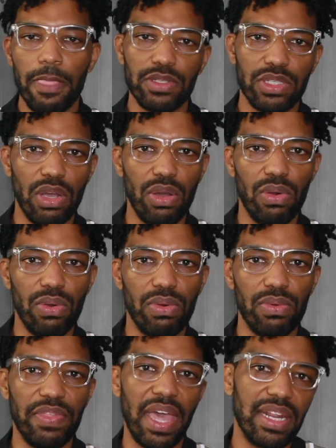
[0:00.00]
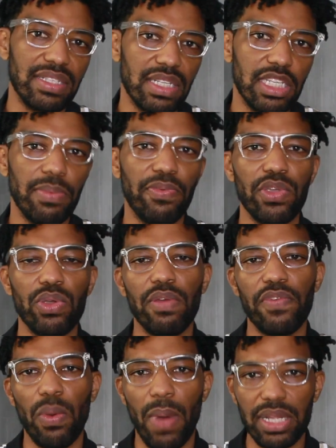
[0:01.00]
So that is a tip for you
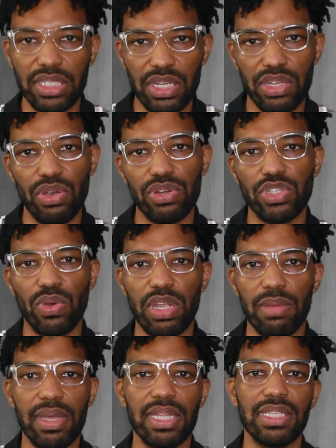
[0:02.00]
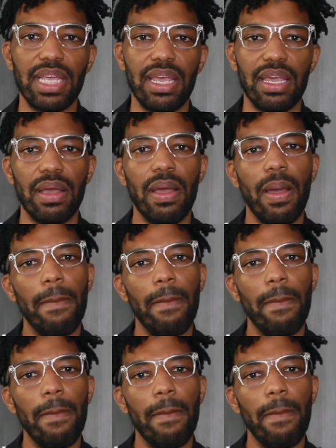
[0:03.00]
if you're watching your sodium intake.